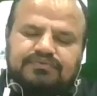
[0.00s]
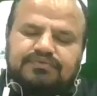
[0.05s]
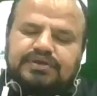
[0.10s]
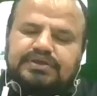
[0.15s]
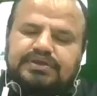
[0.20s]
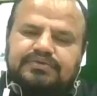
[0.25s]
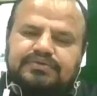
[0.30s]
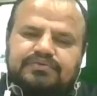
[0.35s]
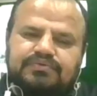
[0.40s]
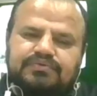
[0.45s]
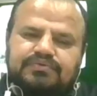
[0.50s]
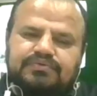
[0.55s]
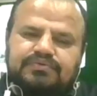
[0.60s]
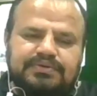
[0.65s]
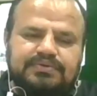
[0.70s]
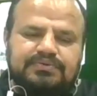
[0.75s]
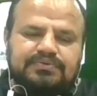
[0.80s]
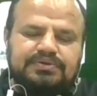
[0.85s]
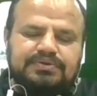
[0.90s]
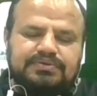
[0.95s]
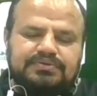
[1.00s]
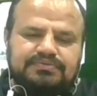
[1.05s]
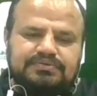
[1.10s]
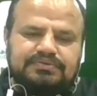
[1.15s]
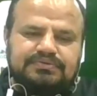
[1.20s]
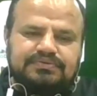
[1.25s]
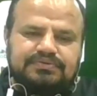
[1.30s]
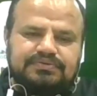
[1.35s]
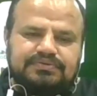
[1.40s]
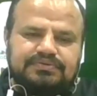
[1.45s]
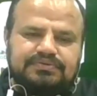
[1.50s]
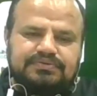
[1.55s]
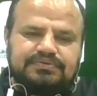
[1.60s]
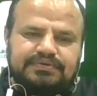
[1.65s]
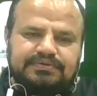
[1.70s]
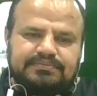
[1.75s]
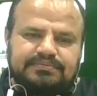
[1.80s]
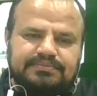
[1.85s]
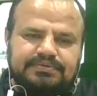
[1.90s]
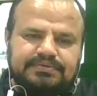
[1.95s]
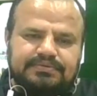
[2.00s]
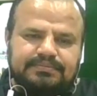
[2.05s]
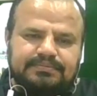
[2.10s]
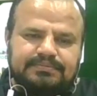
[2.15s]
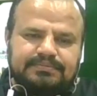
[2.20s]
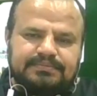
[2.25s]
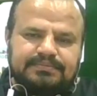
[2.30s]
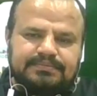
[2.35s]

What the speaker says: So why UDP not use a sequence number?